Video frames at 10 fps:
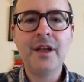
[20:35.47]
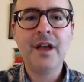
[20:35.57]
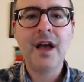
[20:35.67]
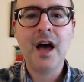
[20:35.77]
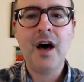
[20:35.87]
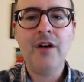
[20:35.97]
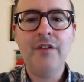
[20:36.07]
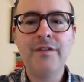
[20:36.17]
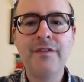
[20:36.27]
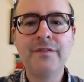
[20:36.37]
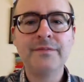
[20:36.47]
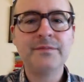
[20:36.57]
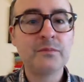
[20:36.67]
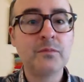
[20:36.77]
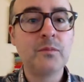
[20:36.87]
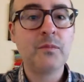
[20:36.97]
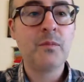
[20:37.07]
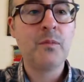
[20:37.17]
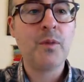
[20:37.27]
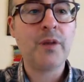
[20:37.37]
of
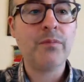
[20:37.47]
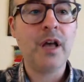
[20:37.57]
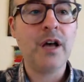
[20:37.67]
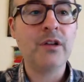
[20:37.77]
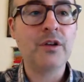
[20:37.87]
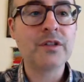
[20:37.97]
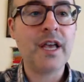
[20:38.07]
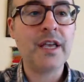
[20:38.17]
what a blog looks like.